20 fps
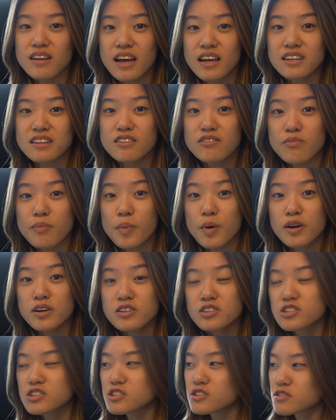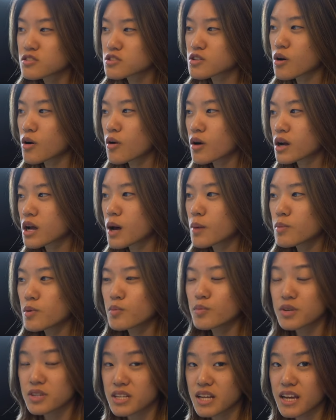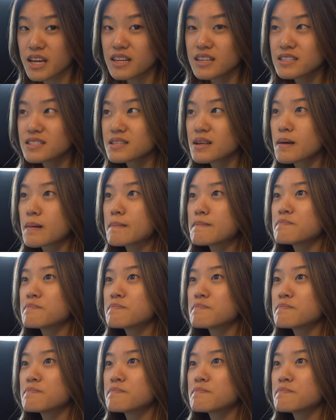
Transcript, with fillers: end of March, so a couple more days.